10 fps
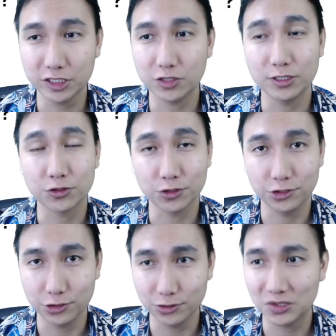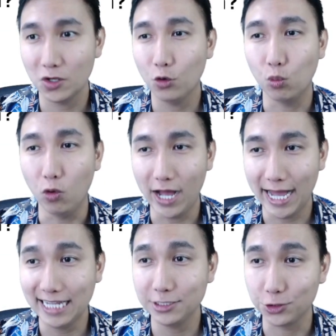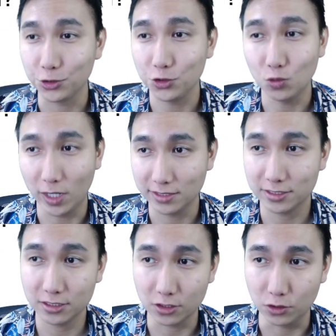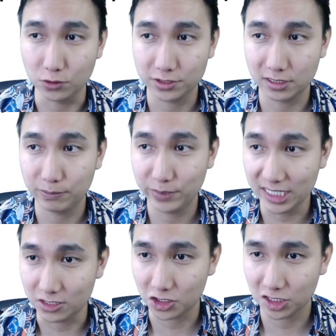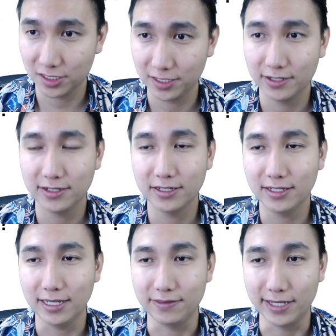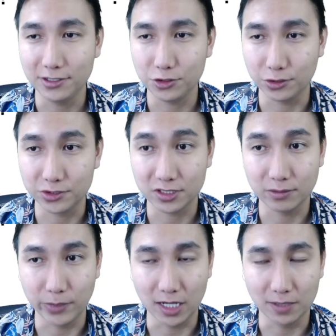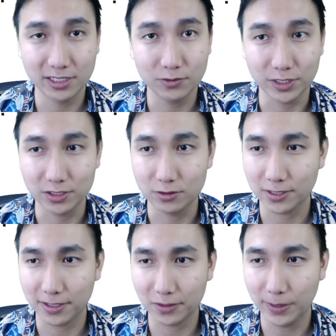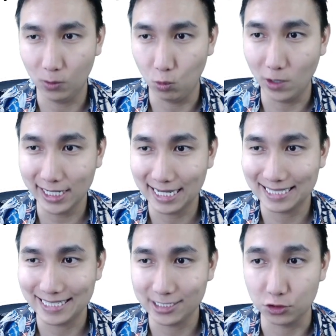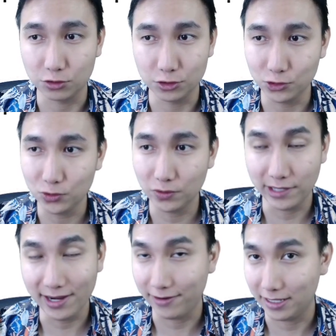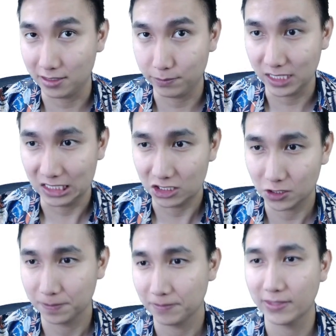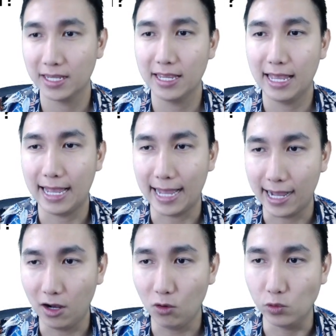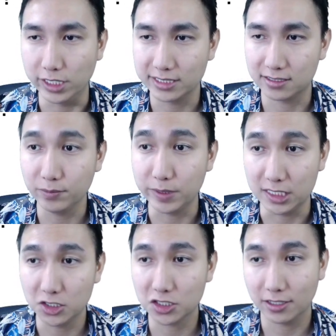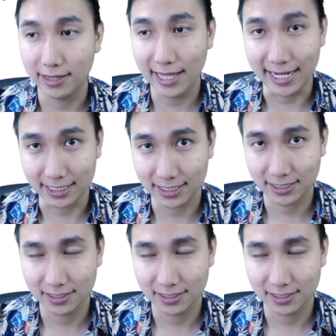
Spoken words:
you introduce why do you want to go to the beach? And then you go to the body where you talk about what did you do there at the beach? How was the beach like?